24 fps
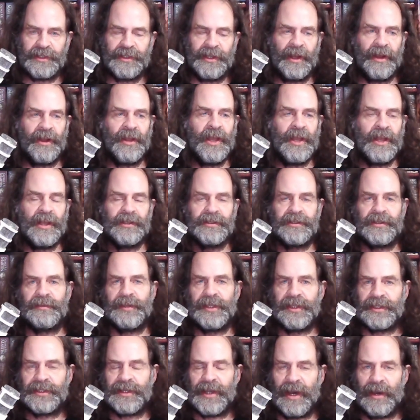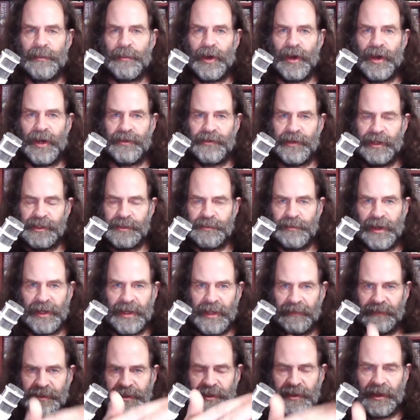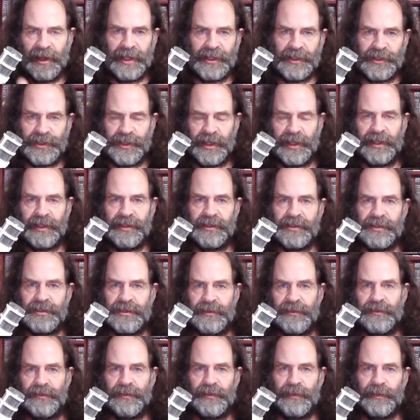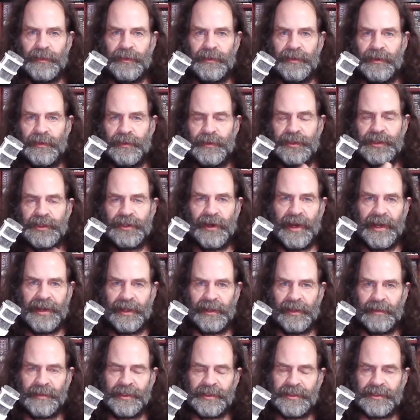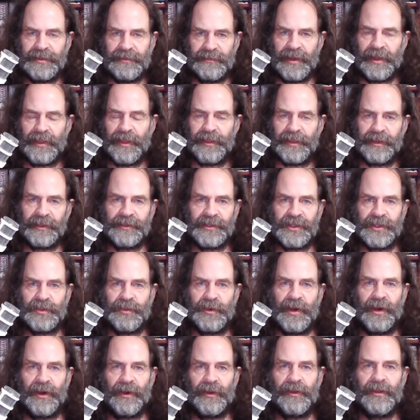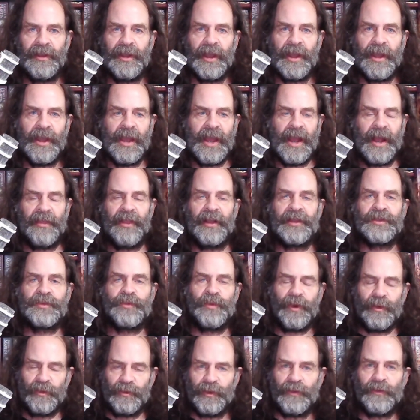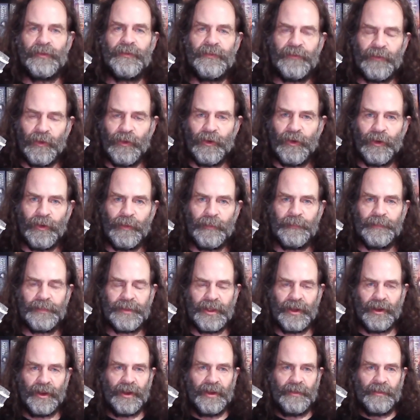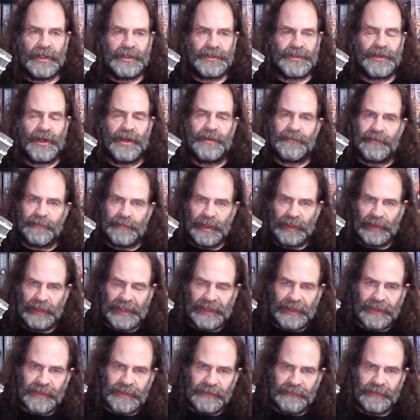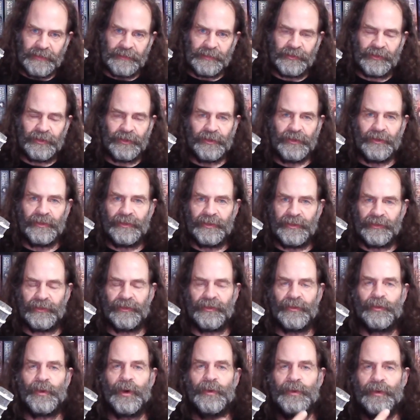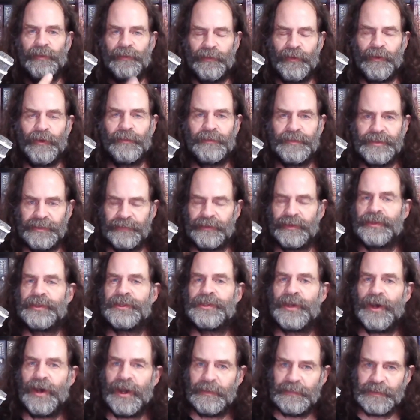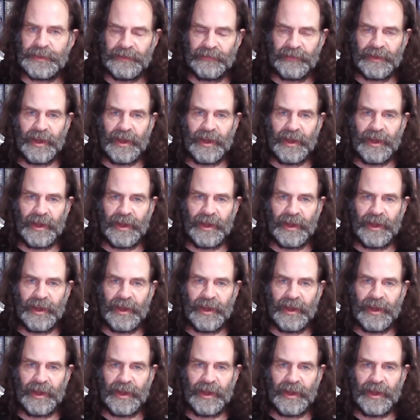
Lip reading: Now, some of these carbohydrates might have side chains or side elements of other things as well, and that's what will form, aside from the length of them too, this is what will form different types of